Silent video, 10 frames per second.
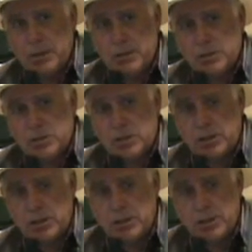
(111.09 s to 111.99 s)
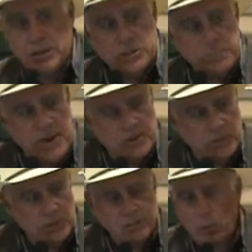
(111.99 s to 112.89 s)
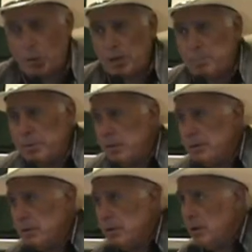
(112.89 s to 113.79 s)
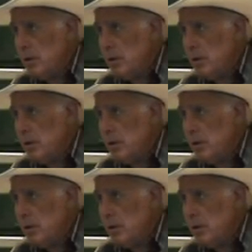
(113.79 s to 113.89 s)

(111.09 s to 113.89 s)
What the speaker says: These pastors have already been